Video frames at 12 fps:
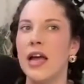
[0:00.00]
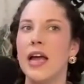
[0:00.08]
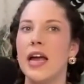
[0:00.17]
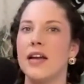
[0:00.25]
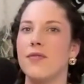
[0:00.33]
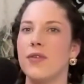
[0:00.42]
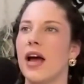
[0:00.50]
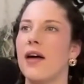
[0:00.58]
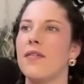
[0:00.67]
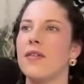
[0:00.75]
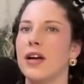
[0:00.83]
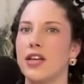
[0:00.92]
and if we
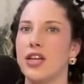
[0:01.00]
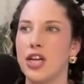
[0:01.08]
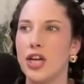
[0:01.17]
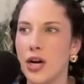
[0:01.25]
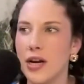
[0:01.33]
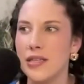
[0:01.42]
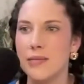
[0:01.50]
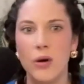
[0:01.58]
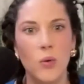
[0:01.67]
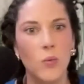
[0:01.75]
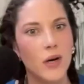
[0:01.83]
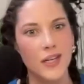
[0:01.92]
haven't gotten curious
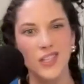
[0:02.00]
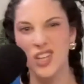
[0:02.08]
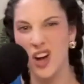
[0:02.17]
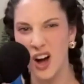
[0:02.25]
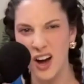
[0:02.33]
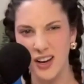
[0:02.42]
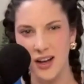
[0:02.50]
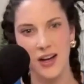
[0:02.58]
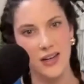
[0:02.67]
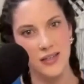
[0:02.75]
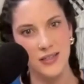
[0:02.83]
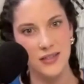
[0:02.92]
about what it taught
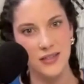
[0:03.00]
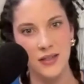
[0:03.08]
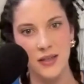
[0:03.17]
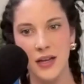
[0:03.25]
us.